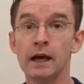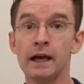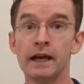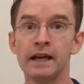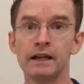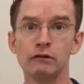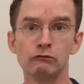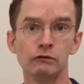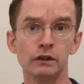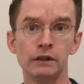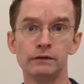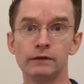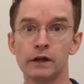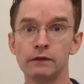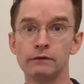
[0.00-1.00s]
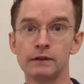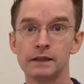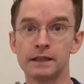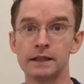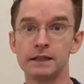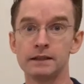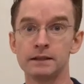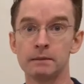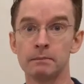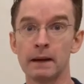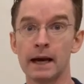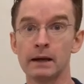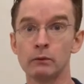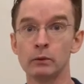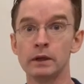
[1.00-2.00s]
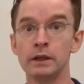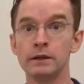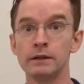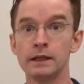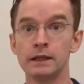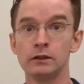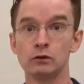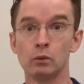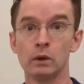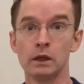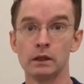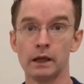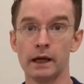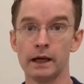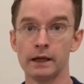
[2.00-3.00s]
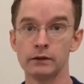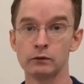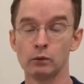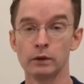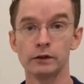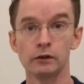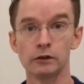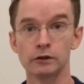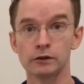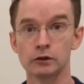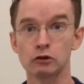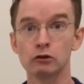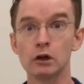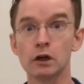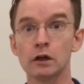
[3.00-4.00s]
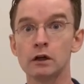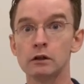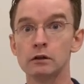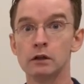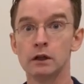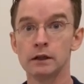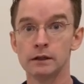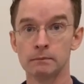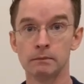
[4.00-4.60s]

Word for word: and really fun for the kids to bat with as well as when they're learning to crawl,